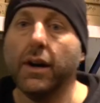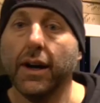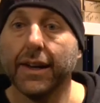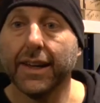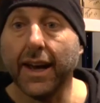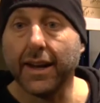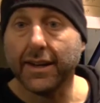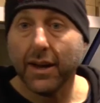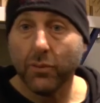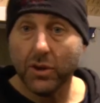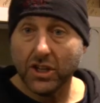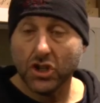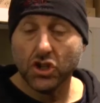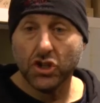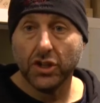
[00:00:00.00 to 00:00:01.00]
Okay, now
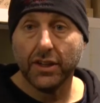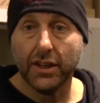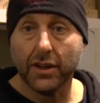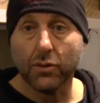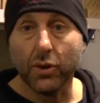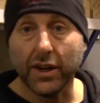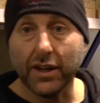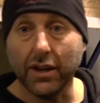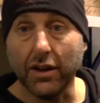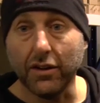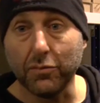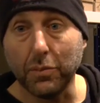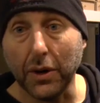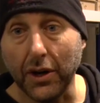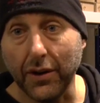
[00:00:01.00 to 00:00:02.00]
when you're shooting a
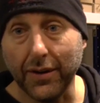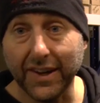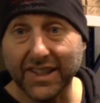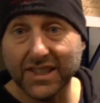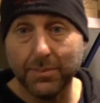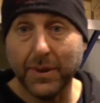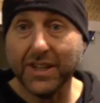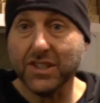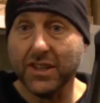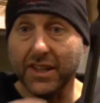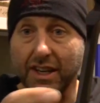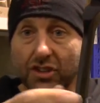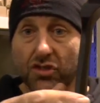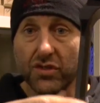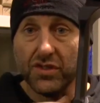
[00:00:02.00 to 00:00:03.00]
recurve bow, and
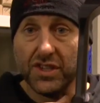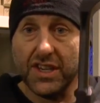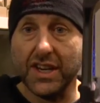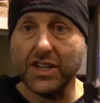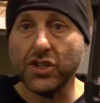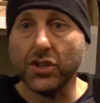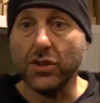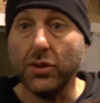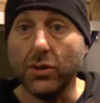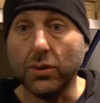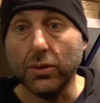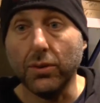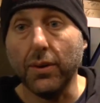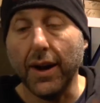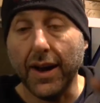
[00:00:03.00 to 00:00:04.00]
especially
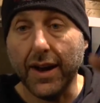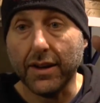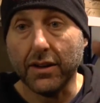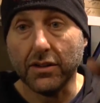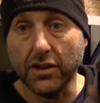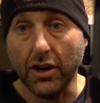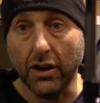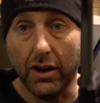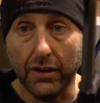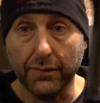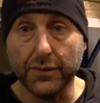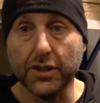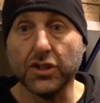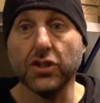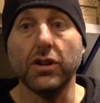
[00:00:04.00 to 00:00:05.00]
traditional, you know,
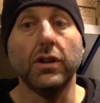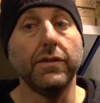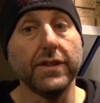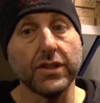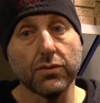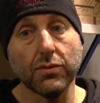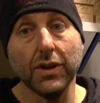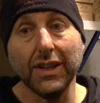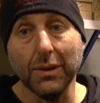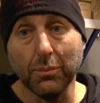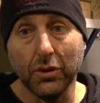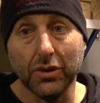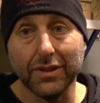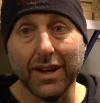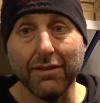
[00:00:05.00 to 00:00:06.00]
off the shelf, it's really
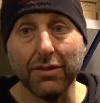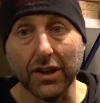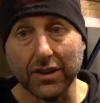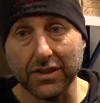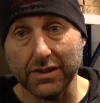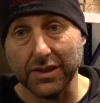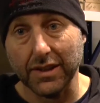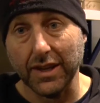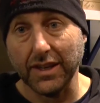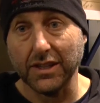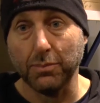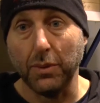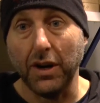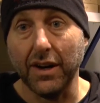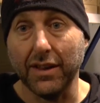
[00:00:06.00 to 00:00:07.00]
important to have the
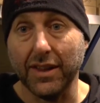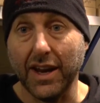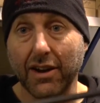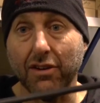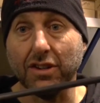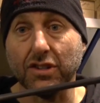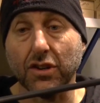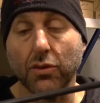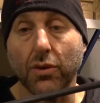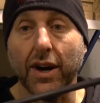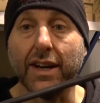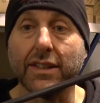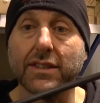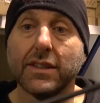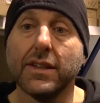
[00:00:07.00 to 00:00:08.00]
spine of the arrows
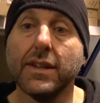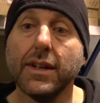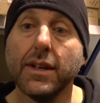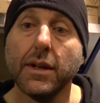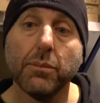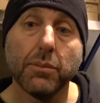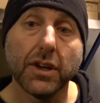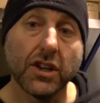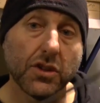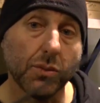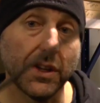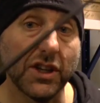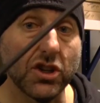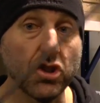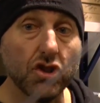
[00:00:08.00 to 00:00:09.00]
correct. Because
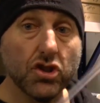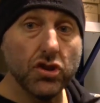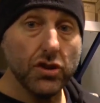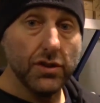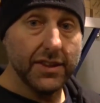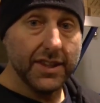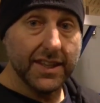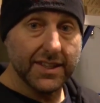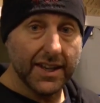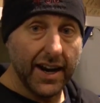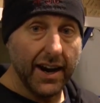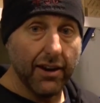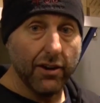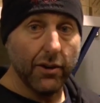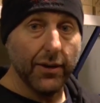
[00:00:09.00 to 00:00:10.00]
when you shoot this
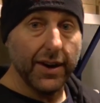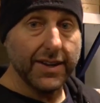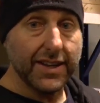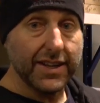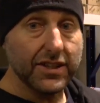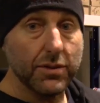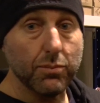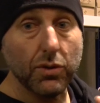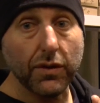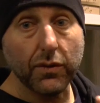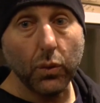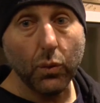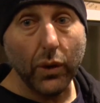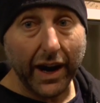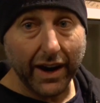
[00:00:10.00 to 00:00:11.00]
arrow, it needs to move
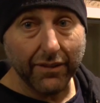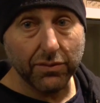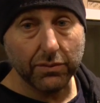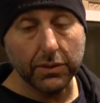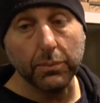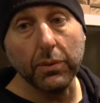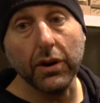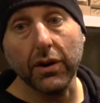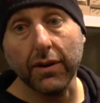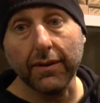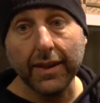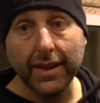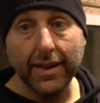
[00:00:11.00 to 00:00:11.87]
away from the bow.